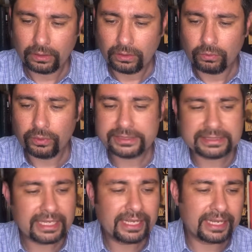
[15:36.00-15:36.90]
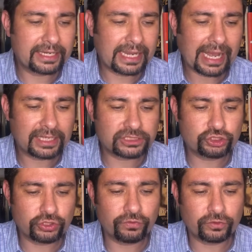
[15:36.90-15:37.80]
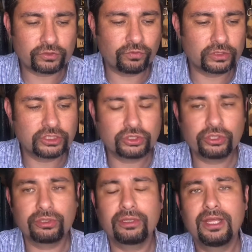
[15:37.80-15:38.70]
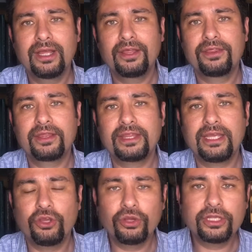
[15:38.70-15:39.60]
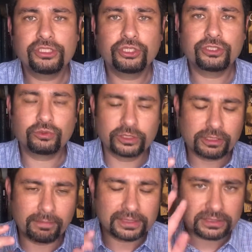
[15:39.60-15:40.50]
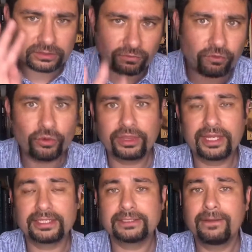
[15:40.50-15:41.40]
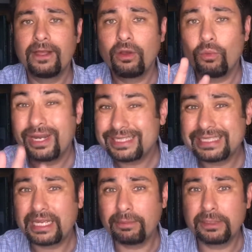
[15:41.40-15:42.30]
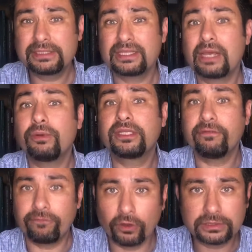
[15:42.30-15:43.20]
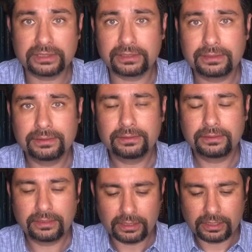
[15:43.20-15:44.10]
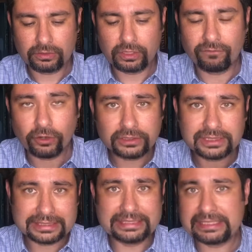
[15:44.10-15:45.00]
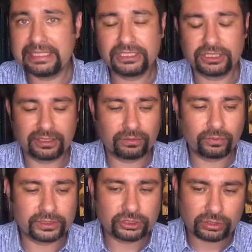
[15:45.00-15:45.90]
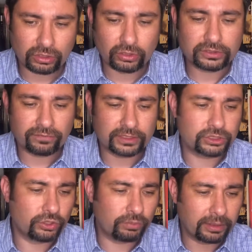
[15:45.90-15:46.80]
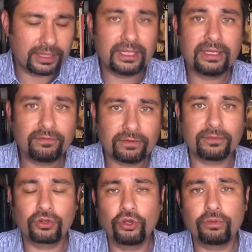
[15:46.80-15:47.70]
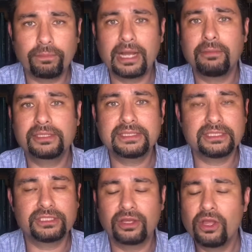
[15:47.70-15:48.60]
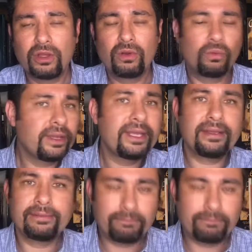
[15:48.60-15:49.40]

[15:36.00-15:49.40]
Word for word: We see in Acts 2 verse 42 that the early church was committed to four things. When I say committed, they were devoted. They're devoted to teaching, which those of us who believe in good Bible teaching, we